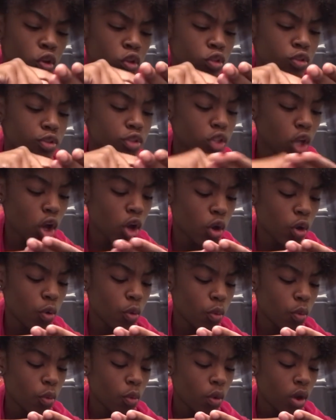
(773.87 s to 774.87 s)
So
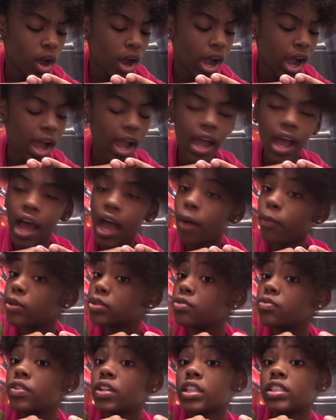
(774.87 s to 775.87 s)
I
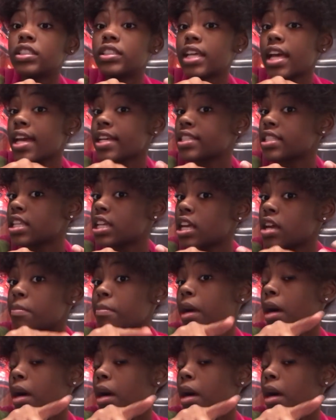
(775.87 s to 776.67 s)
was finna text him.